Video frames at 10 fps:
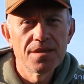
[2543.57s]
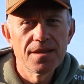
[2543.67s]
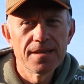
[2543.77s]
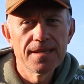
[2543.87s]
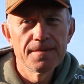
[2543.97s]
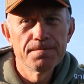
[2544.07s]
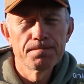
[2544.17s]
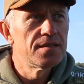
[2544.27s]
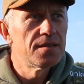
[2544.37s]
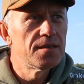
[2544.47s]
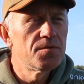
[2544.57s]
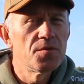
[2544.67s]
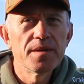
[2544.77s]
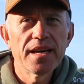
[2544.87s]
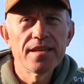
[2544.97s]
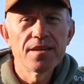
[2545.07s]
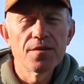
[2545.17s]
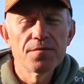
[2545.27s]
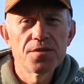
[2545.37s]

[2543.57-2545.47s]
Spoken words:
We'll be heading off